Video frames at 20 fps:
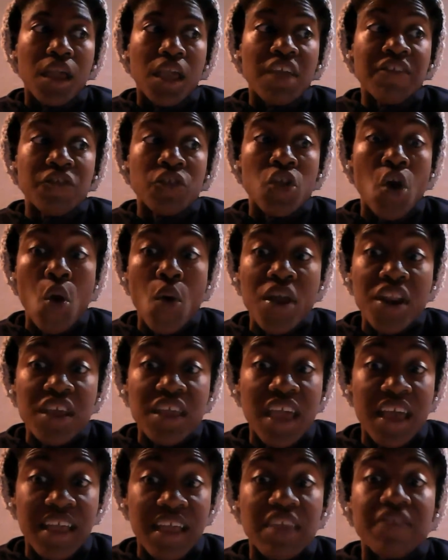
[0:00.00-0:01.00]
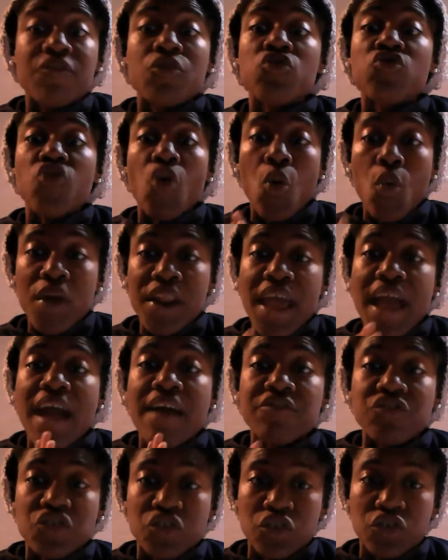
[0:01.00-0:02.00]
you don't want to
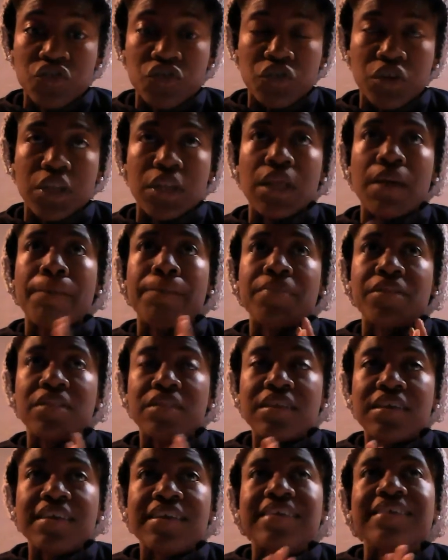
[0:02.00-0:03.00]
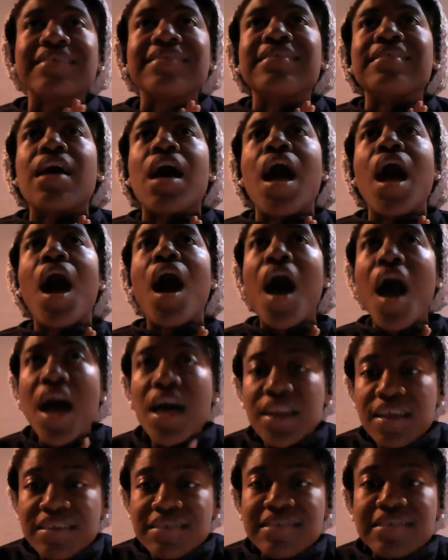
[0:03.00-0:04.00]
have children, please,
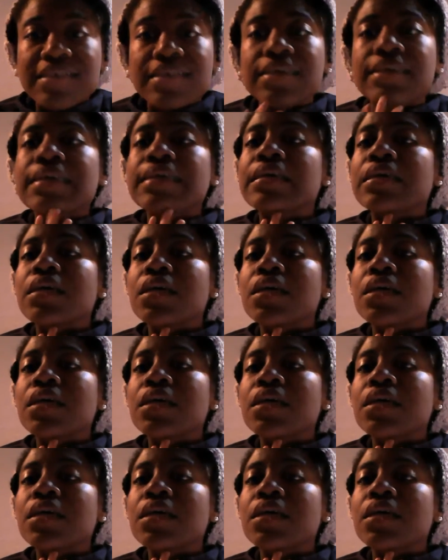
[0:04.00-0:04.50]
honestly,